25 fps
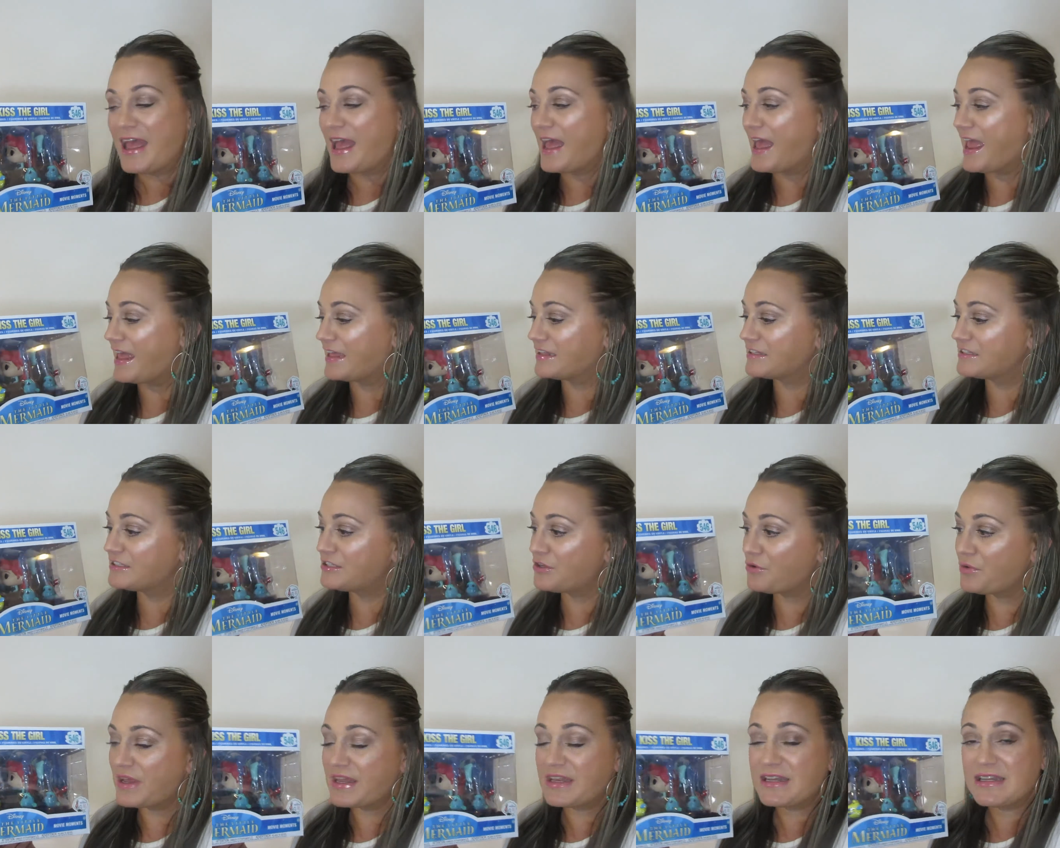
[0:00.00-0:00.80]
And
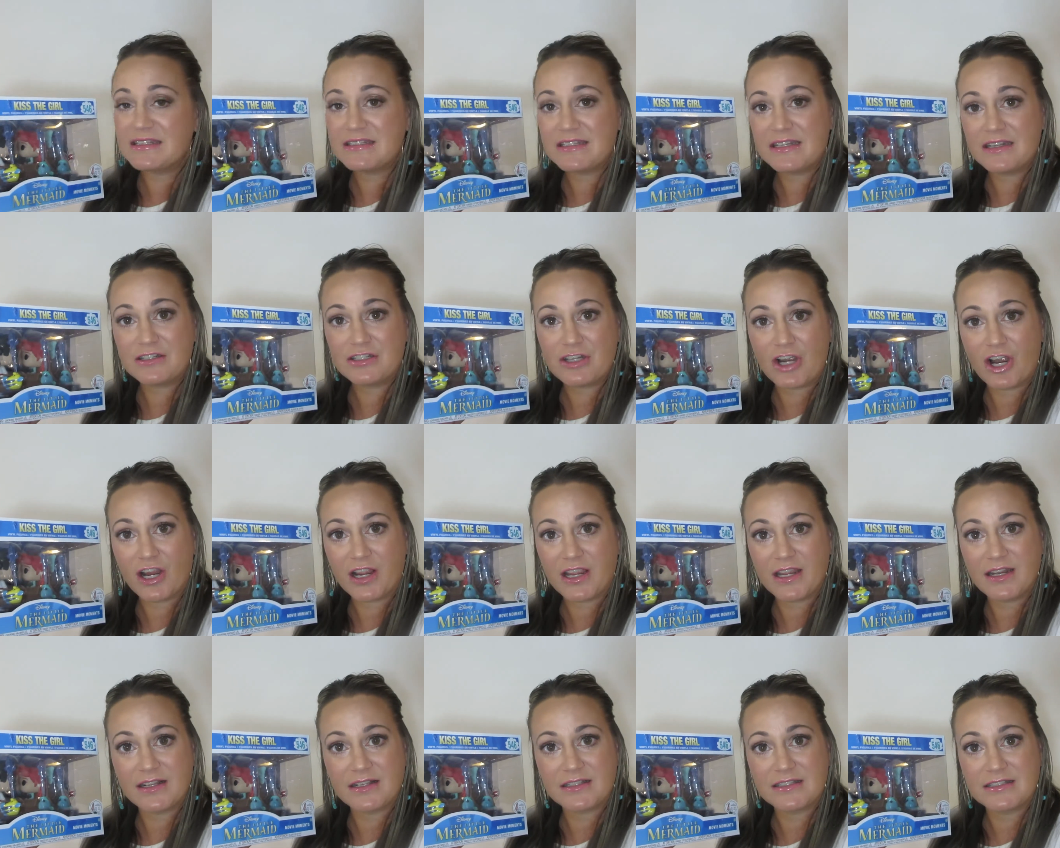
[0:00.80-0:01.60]
so it is a
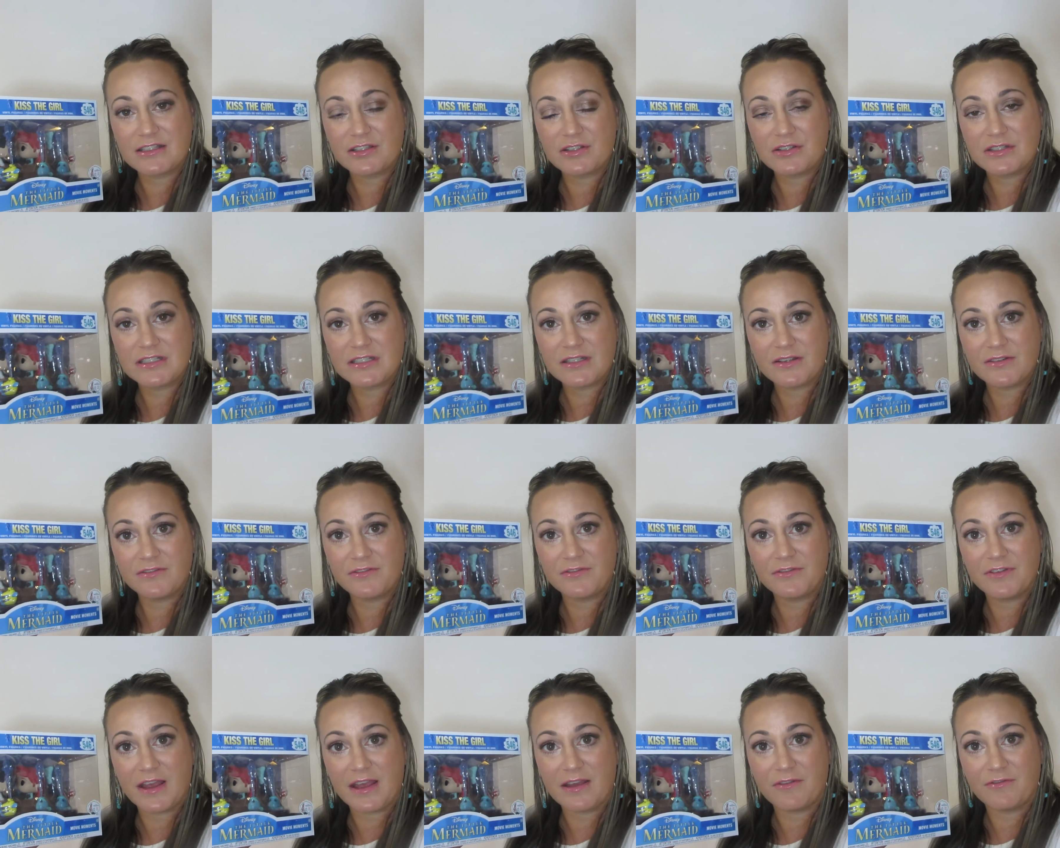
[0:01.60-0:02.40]
Target
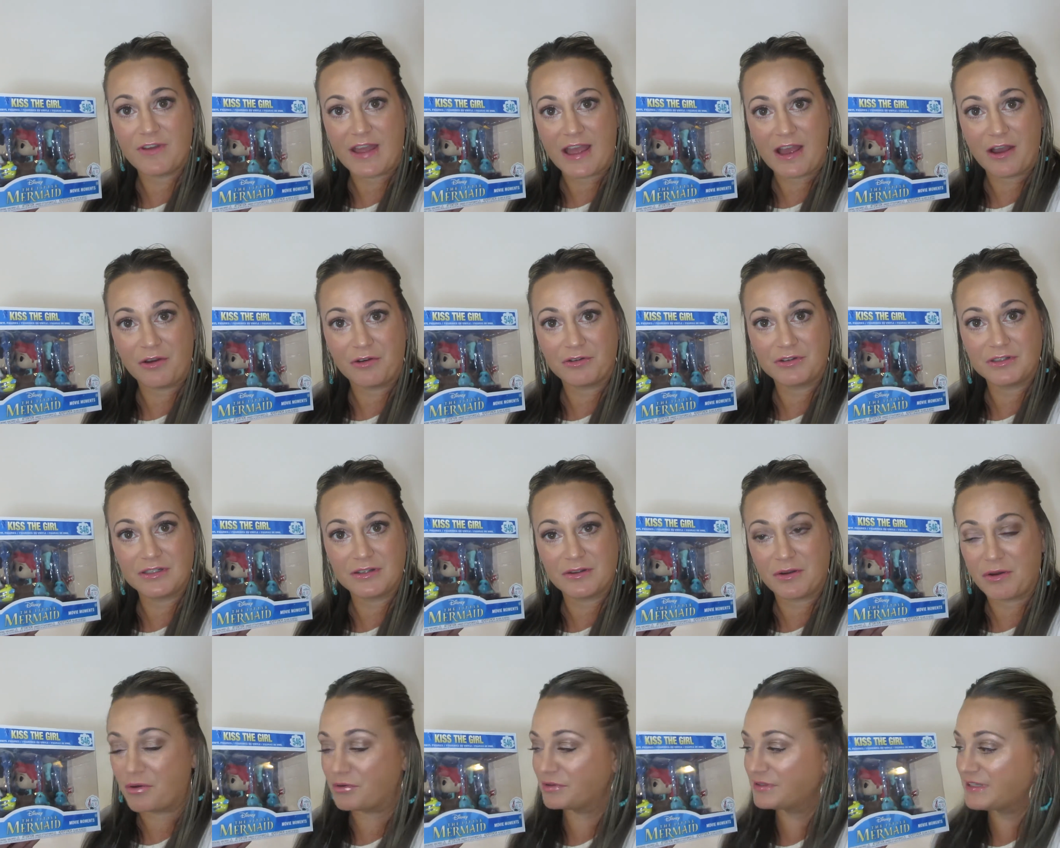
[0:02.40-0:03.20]
exclusive,
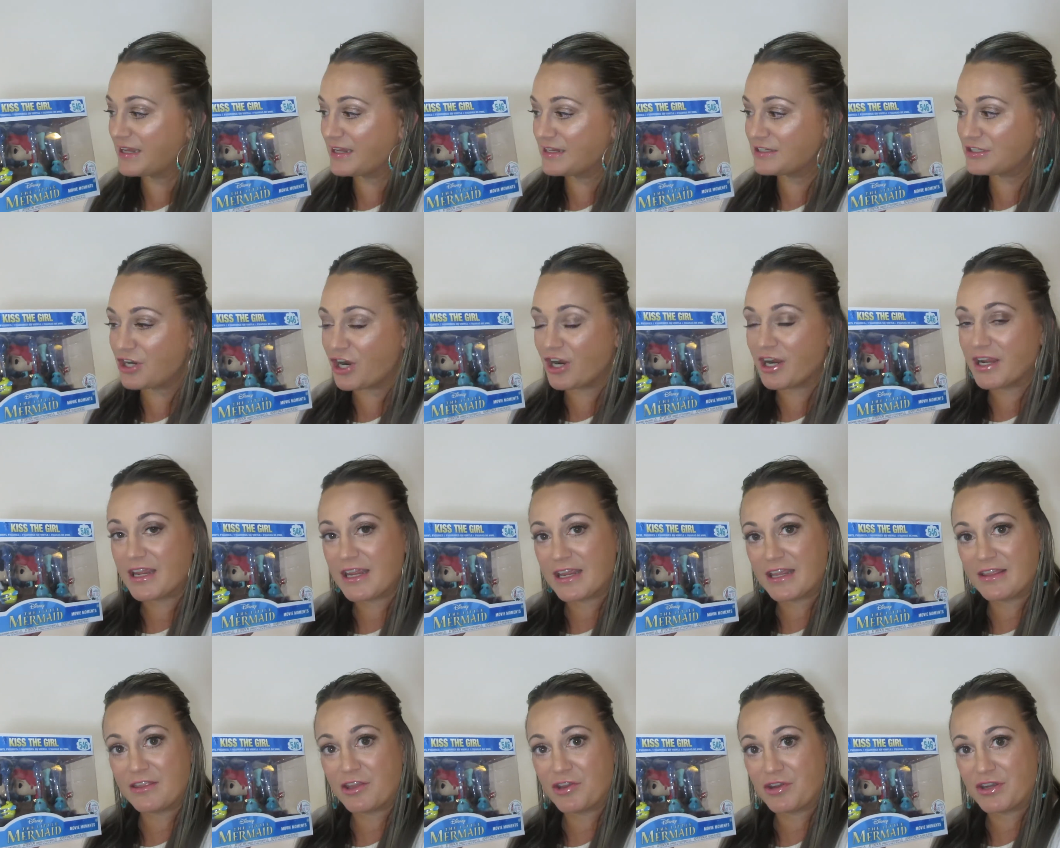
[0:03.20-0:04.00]
found only at Target
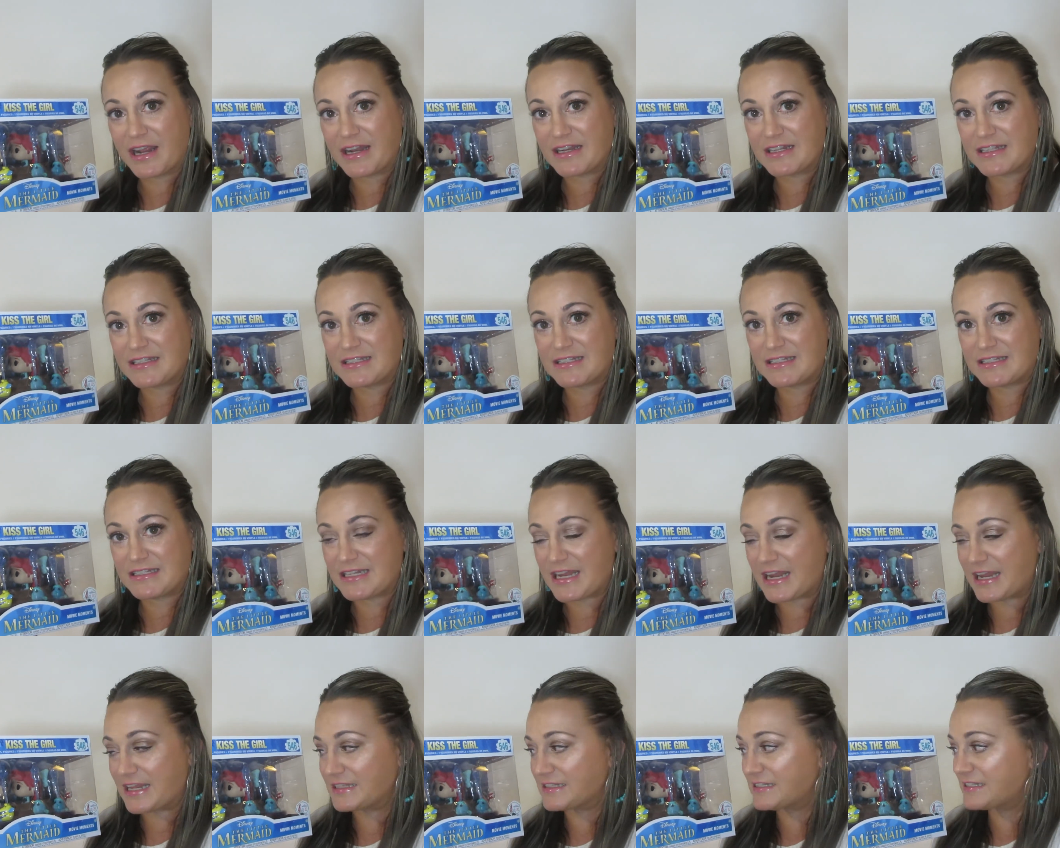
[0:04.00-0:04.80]
in the United
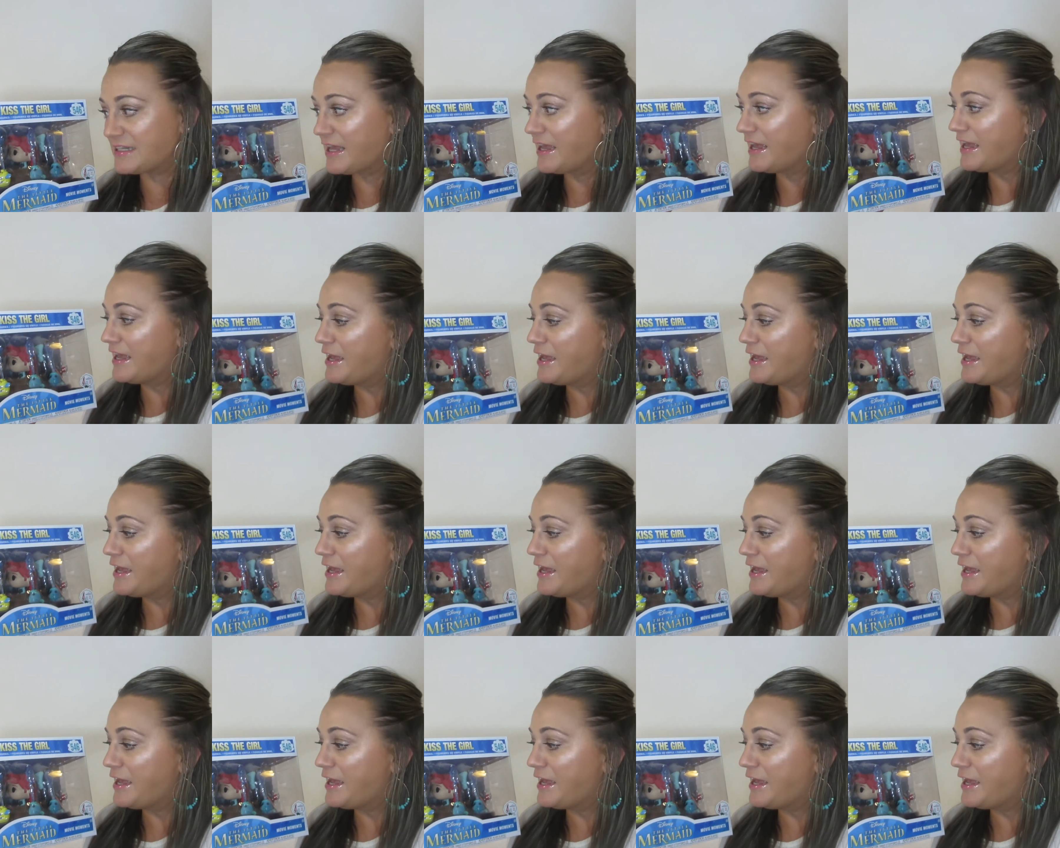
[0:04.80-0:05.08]
States.